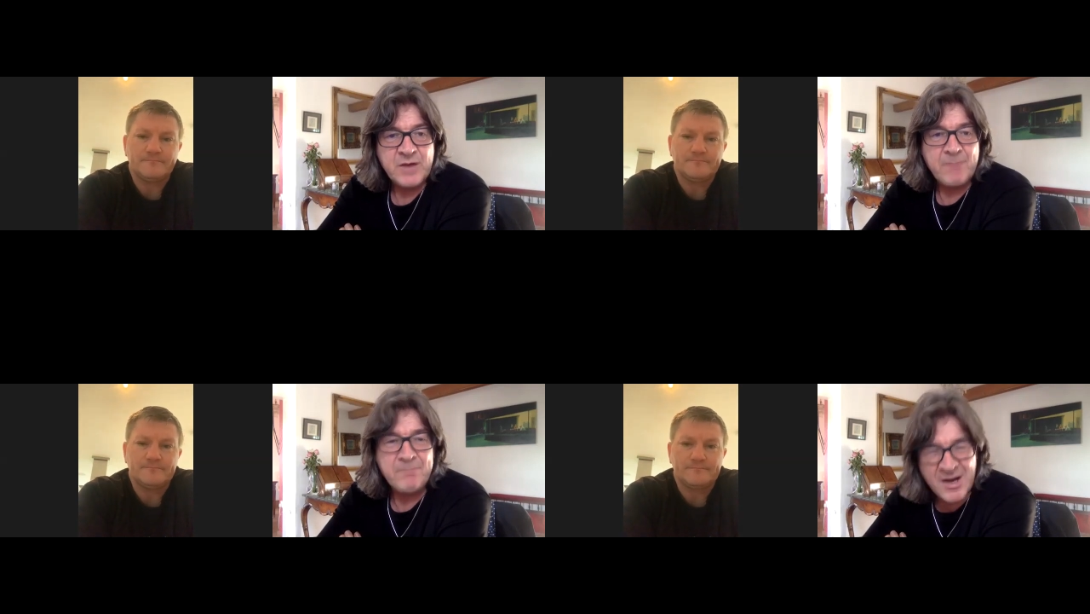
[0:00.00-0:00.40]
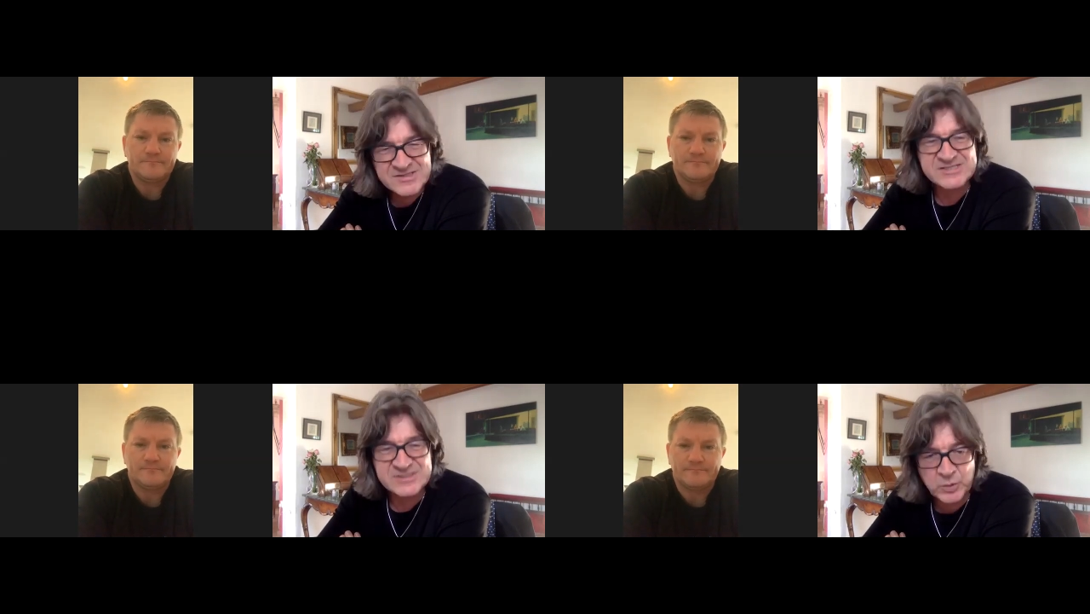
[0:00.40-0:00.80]

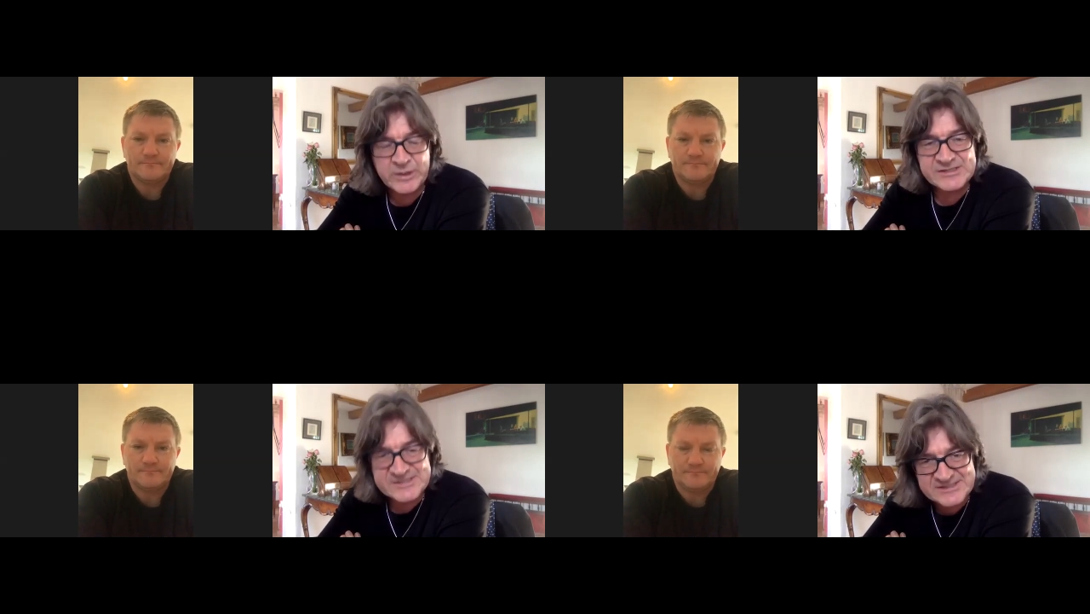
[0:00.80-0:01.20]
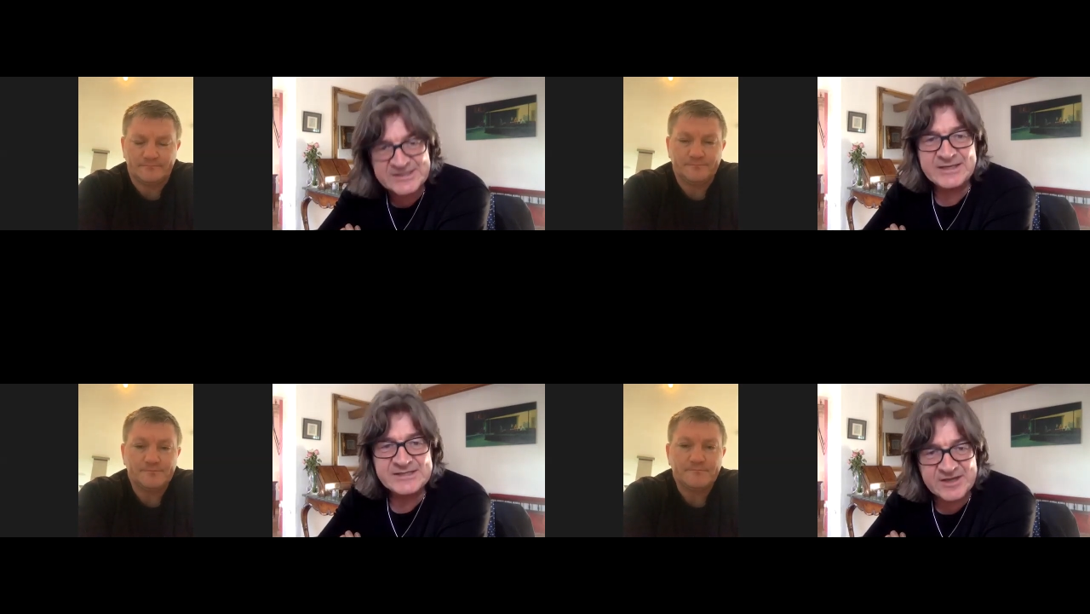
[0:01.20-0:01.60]
Speaker 1: Must we
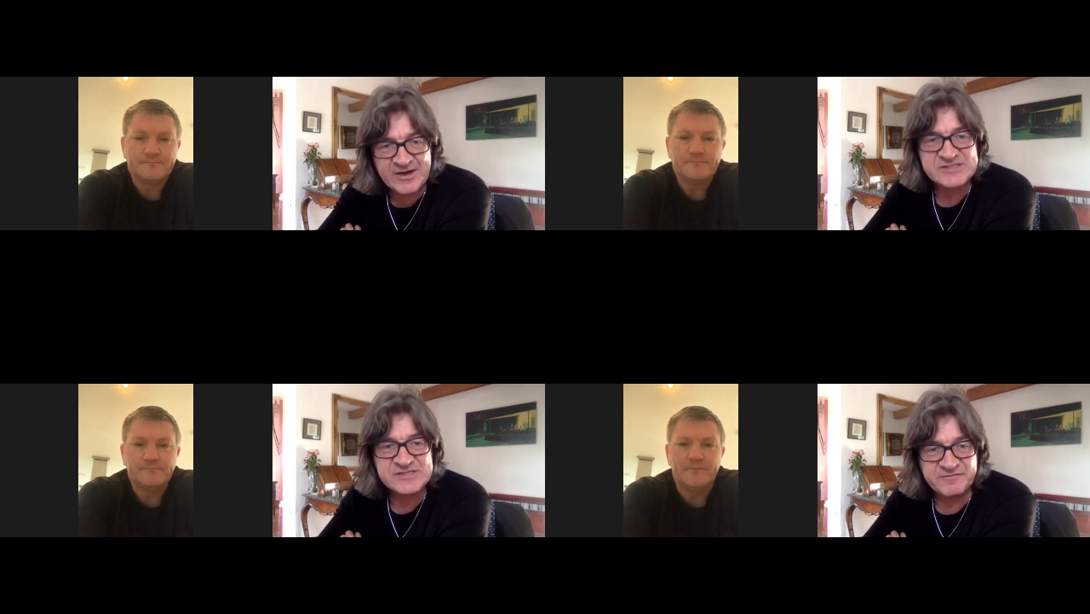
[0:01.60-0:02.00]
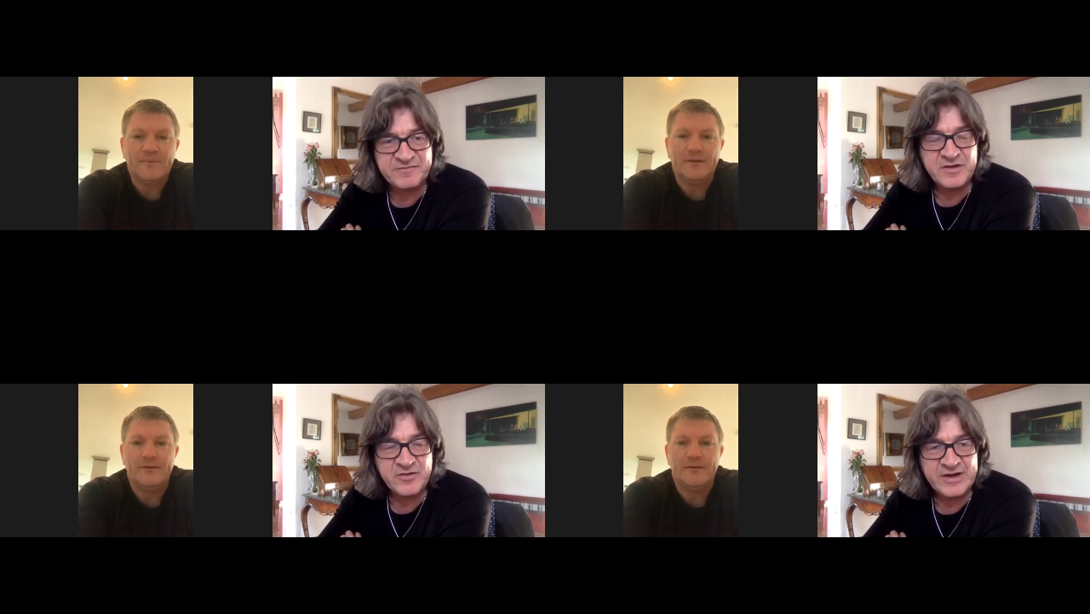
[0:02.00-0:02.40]
see Tyson
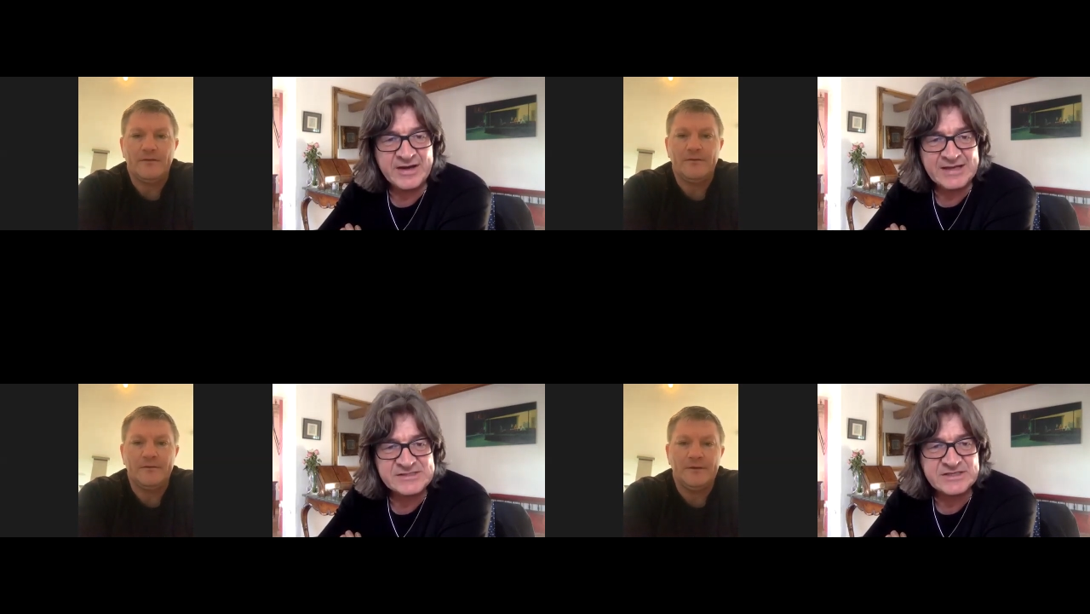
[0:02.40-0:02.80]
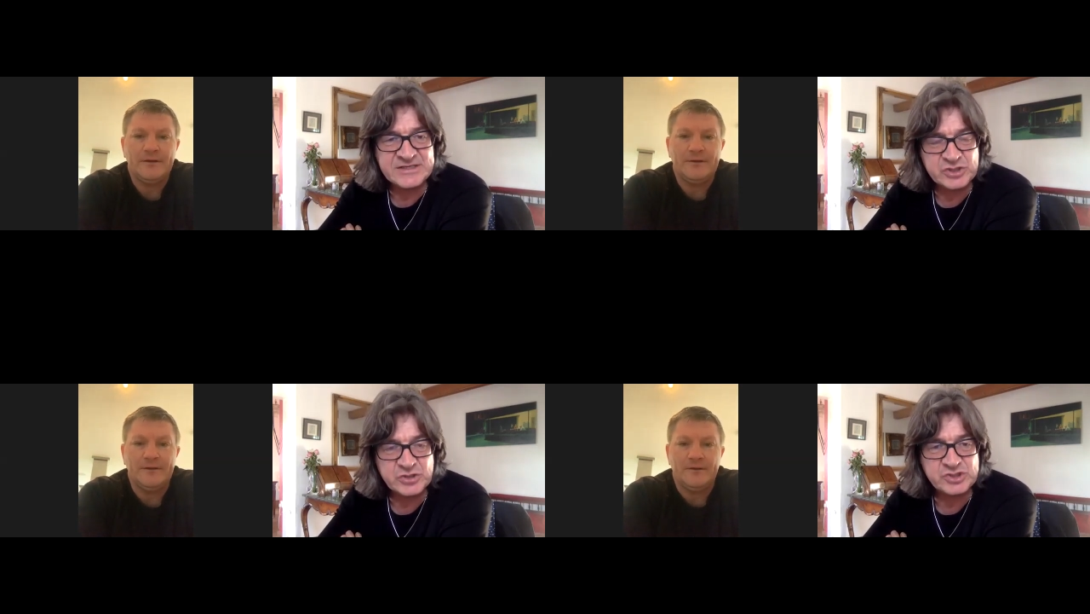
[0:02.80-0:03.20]
Fury and Anthony
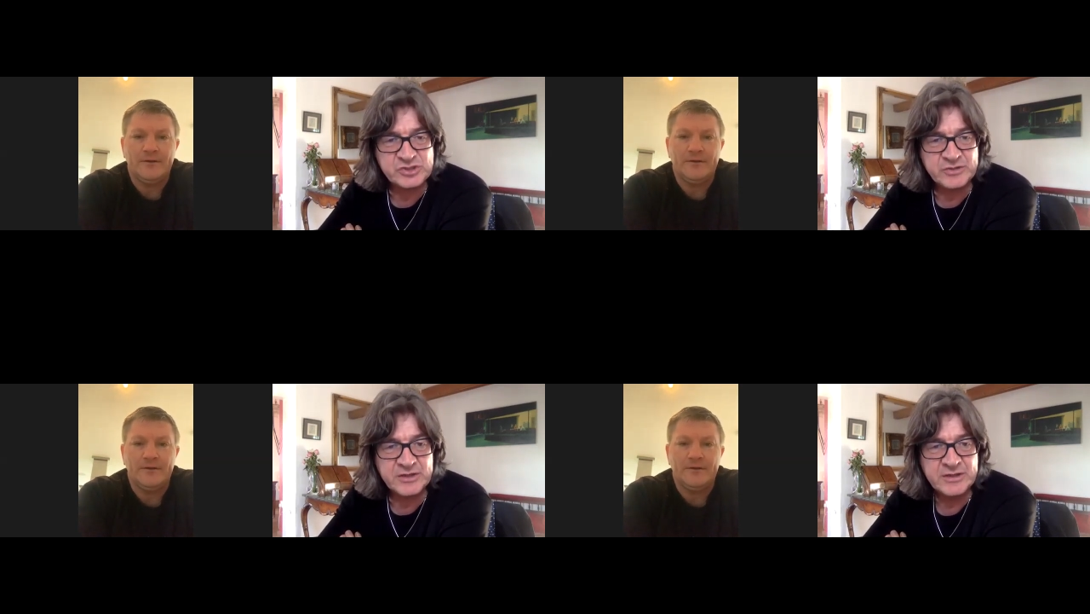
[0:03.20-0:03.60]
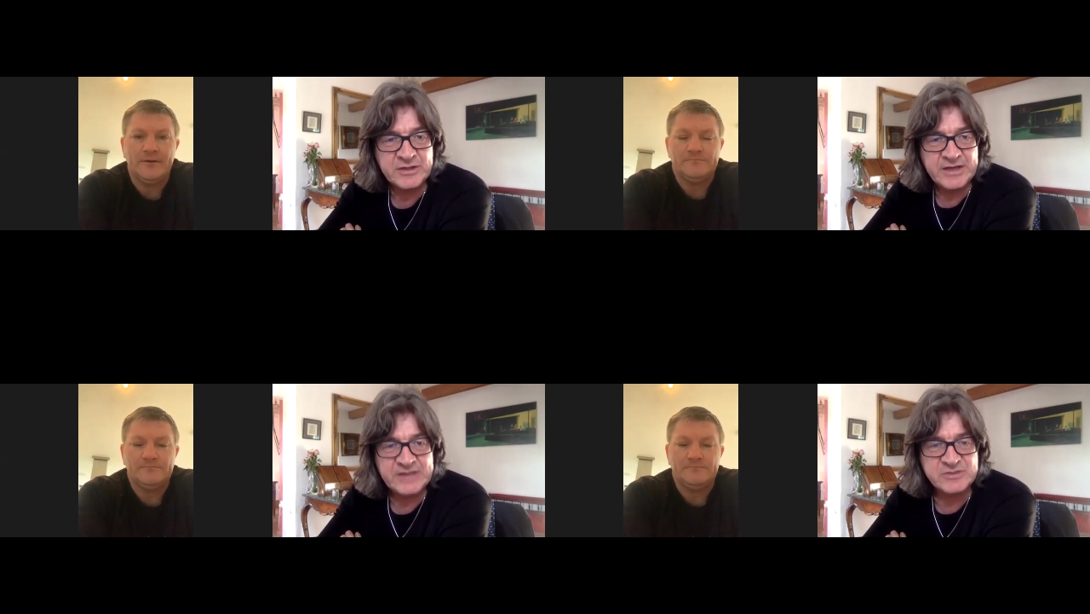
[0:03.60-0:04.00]
Joshua in